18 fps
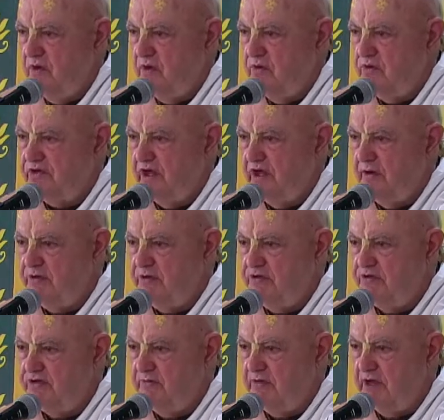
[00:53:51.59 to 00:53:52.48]
old
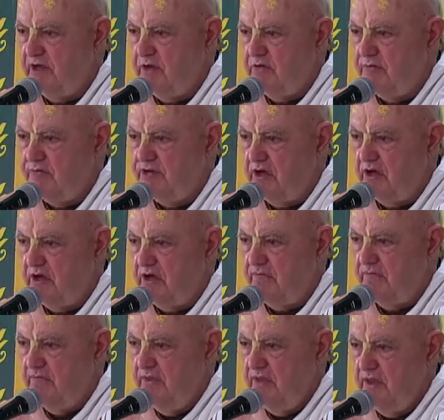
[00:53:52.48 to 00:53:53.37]
timers in my
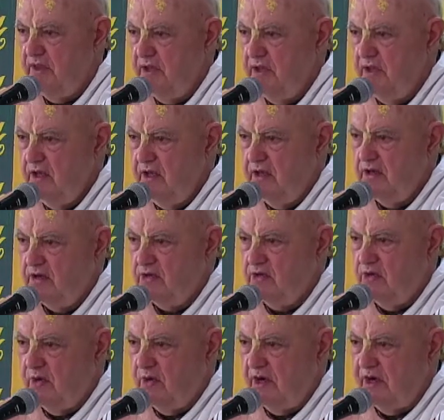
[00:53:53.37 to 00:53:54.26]
hometown,
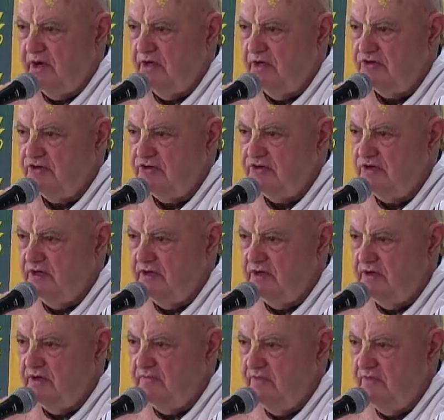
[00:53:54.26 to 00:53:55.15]
the Kiwanis
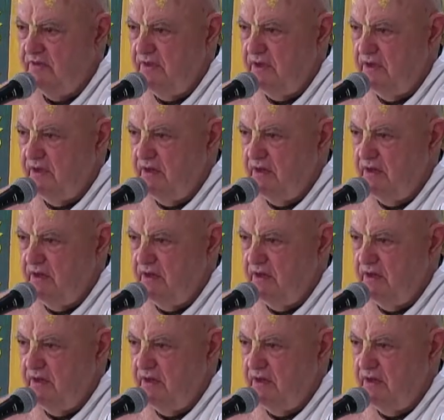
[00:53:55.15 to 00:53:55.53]
and the